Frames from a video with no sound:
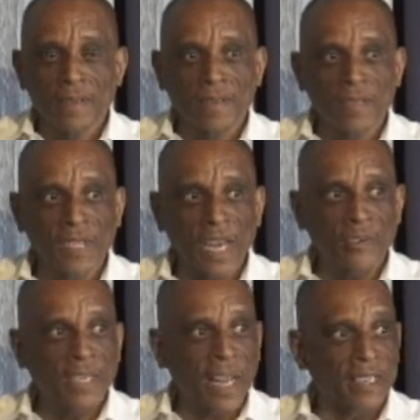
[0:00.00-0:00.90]
the
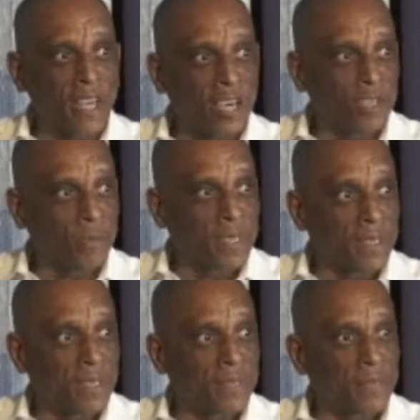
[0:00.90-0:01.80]
sacred
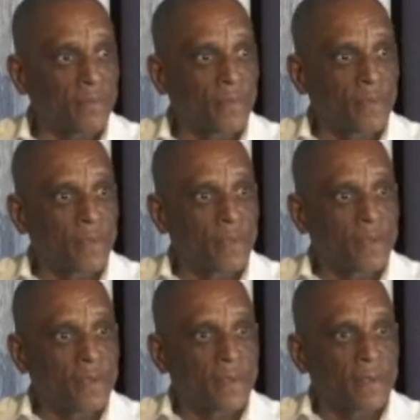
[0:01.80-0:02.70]
acknowledgement
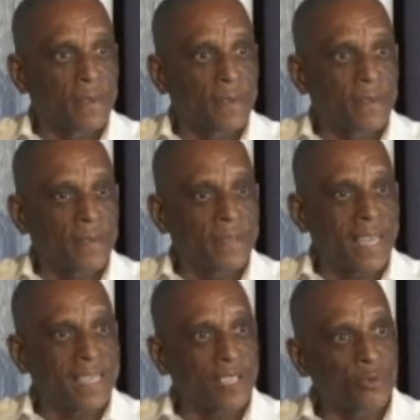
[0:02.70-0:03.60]

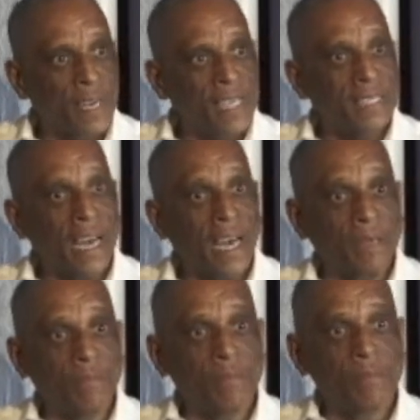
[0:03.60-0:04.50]
that it's really
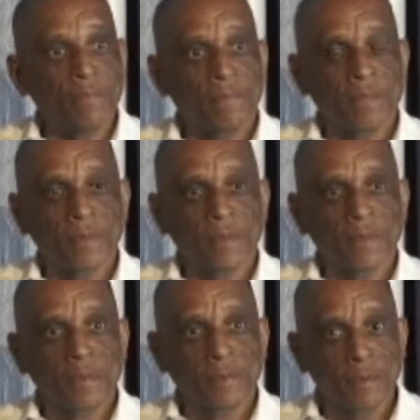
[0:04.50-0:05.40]
time,
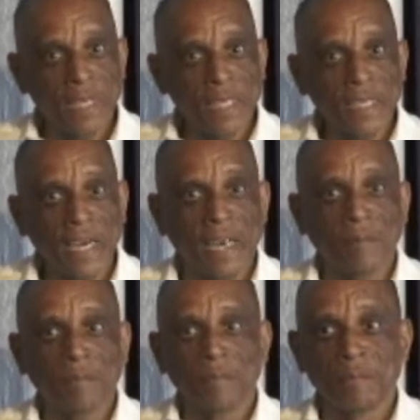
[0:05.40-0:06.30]
really
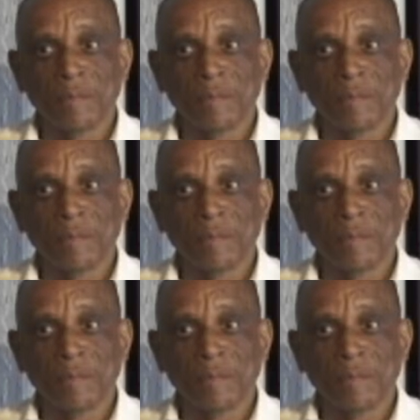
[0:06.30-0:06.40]
time